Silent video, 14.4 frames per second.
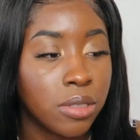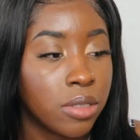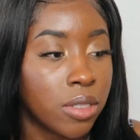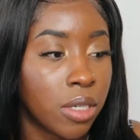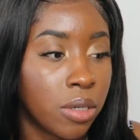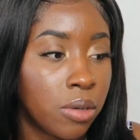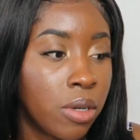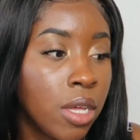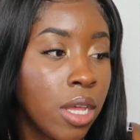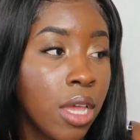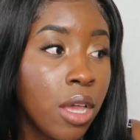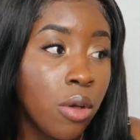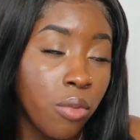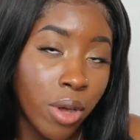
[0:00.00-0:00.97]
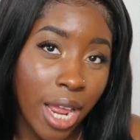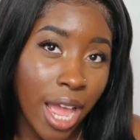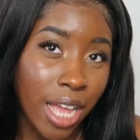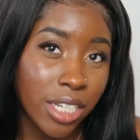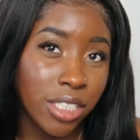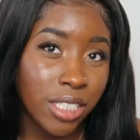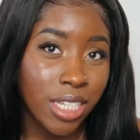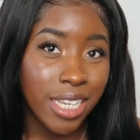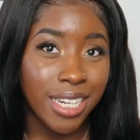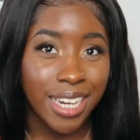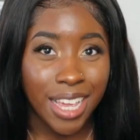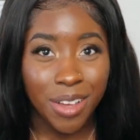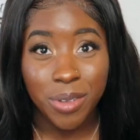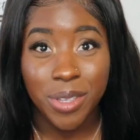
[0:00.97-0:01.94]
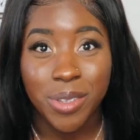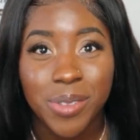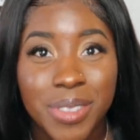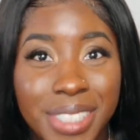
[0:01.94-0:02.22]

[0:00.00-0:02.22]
So what I actually now use